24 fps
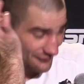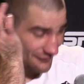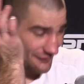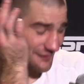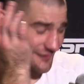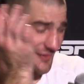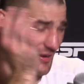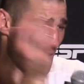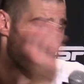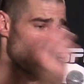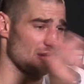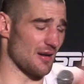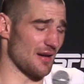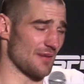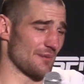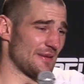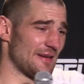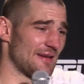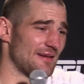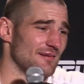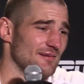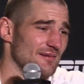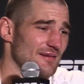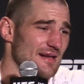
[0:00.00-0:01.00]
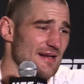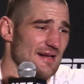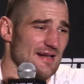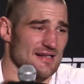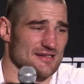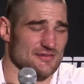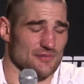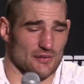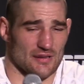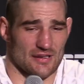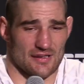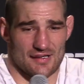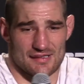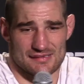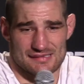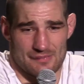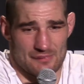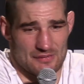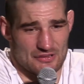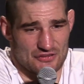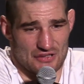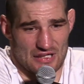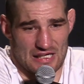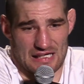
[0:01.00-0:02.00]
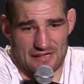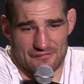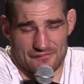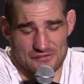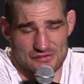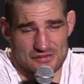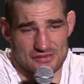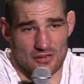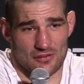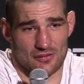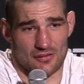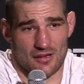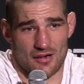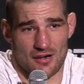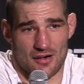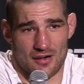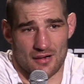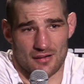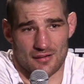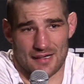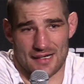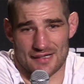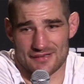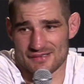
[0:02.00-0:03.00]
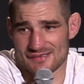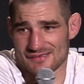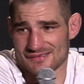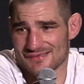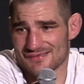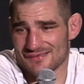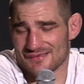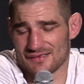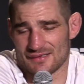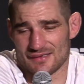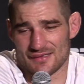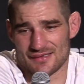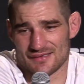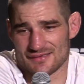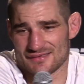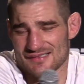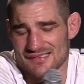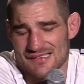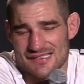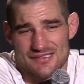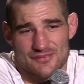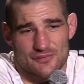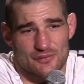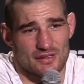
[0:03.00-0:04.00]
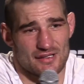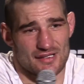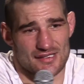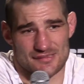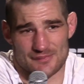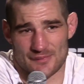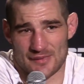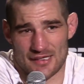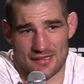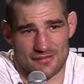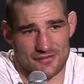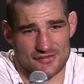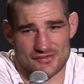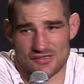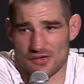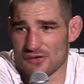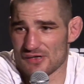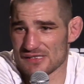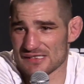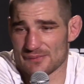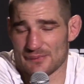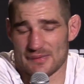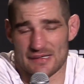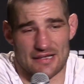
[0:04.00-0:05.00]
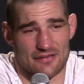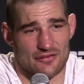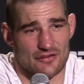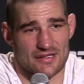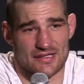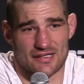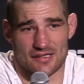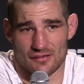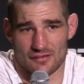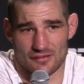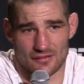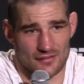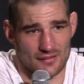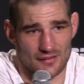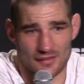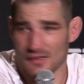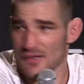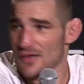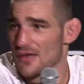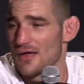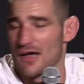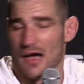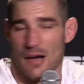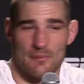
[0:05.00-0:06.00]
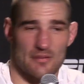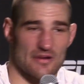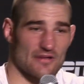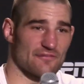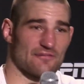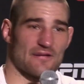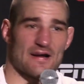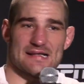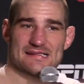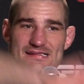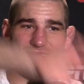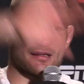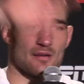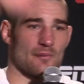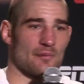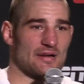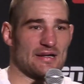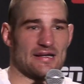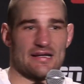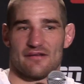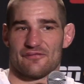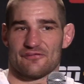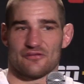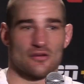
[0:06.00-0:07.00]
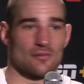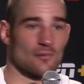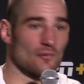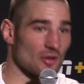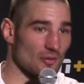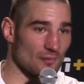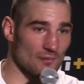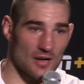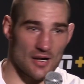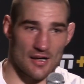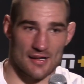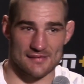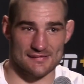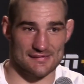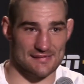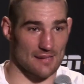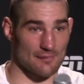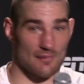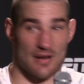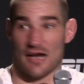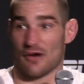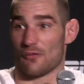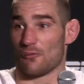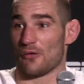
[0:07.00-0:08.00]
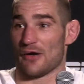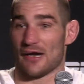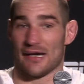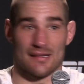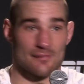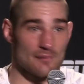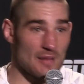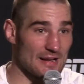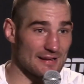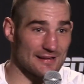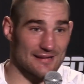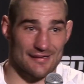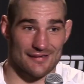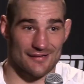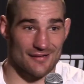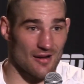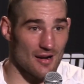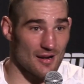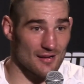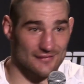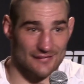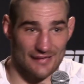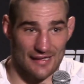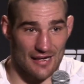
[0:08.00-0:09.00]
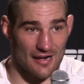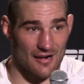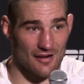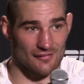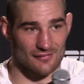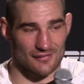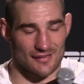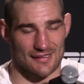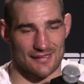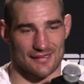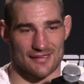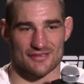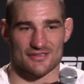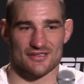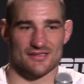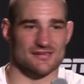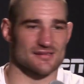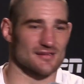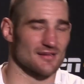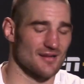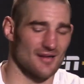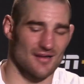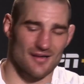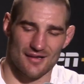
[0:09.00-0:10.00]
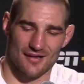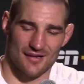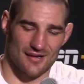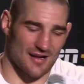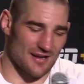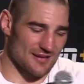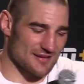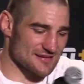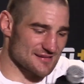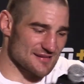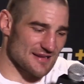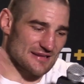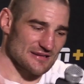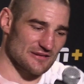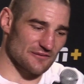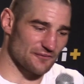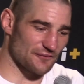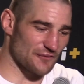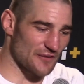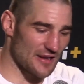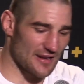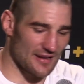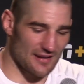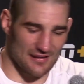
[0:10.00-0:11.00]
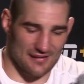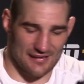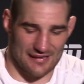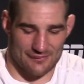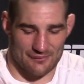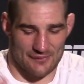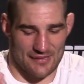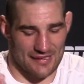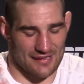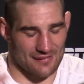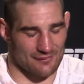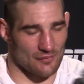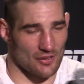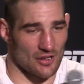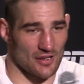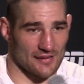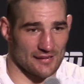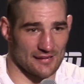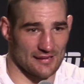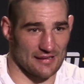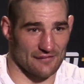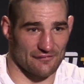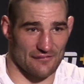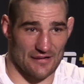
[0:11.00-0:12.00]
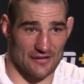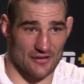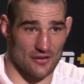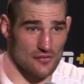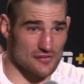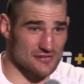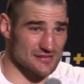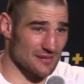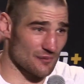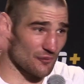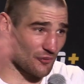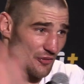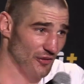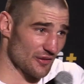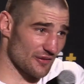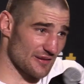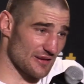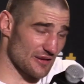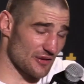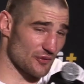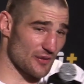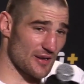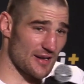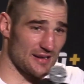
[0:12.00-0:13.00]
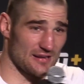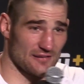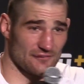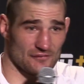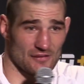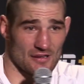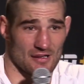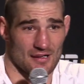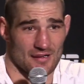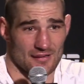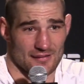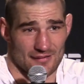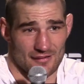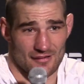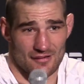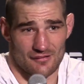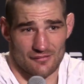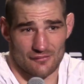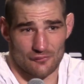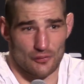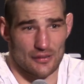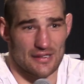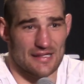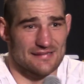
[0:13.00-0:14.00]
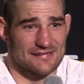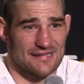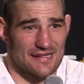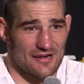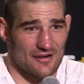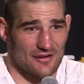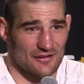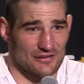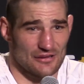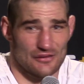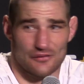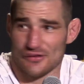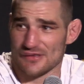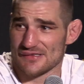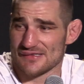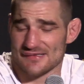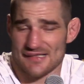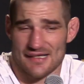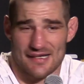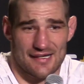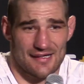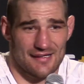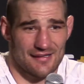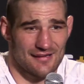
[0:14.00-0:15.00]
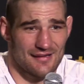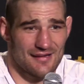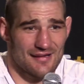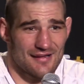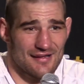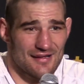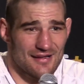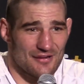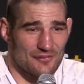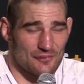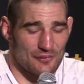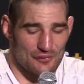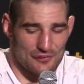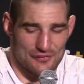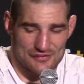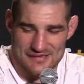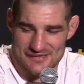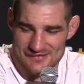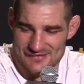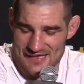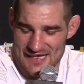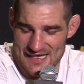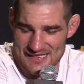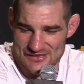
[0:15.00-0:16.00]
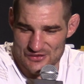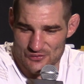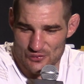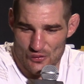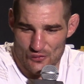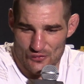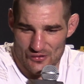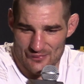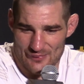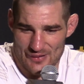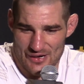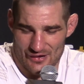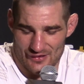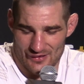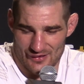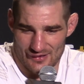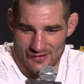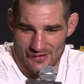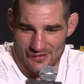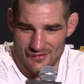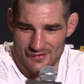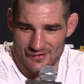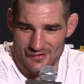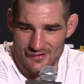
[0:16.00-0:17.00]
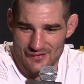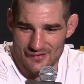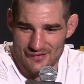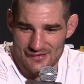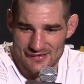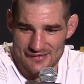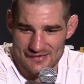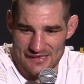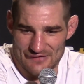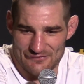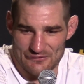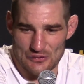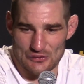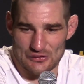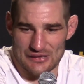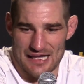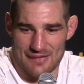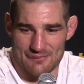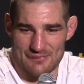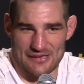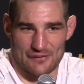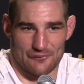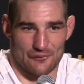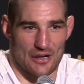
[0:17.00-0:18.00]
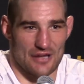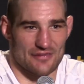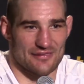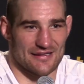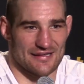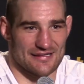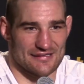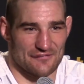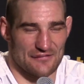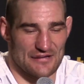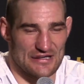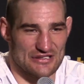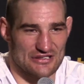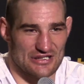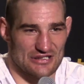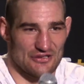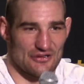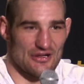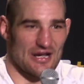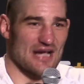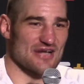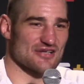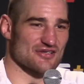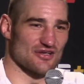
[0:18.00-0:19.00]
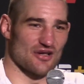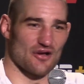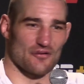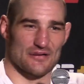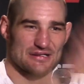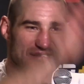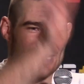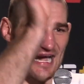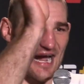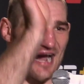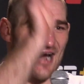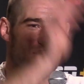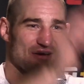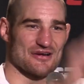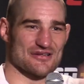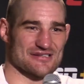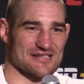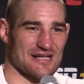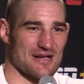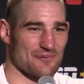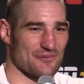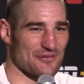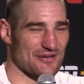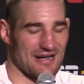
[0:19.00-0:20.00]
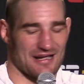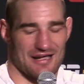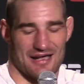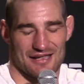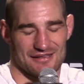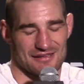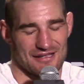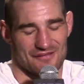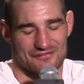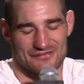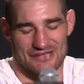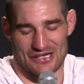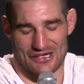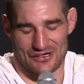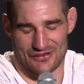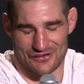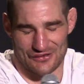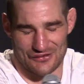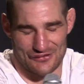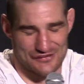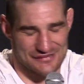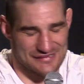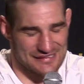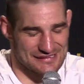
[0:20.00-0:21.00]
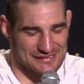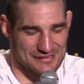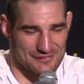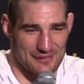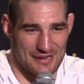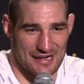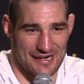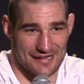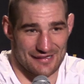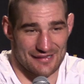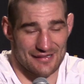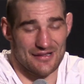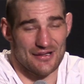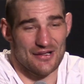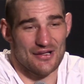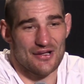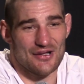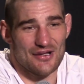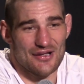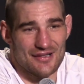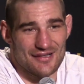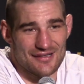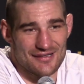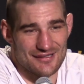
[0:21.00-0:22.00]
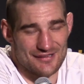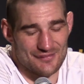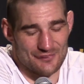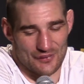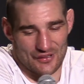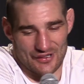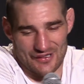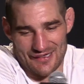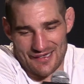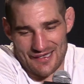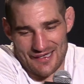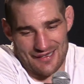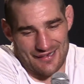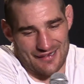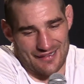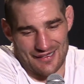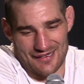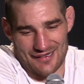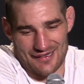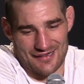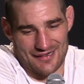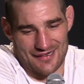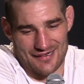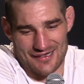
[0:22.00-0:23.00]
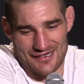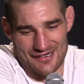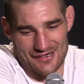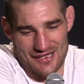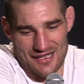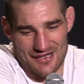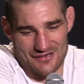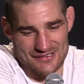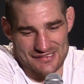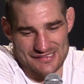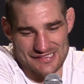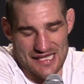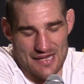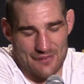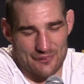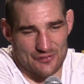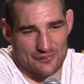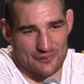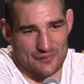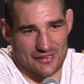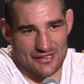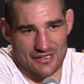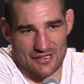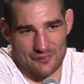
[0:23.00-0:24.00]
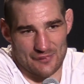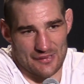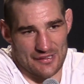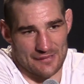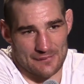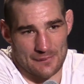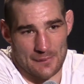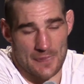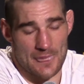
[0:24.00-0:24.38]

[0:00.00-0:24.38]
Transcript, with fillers: No, I mean, it is what it is. I've been training for so long. I just, is what it is, man. There's always going to be another killer. I'm going to fight somebody in a few more months. I might win. I might get knocked out. Like, it just, I just like to fight. I like making money. If I go somewhere with it, great. If not, you know, what did Derrick Lewis say? What was his last quote about, uh, if you let me run the division, you guys should all retire or something. I, I love Derrick Lewis. He's a man. But yeah, I, am just happy to be here, man.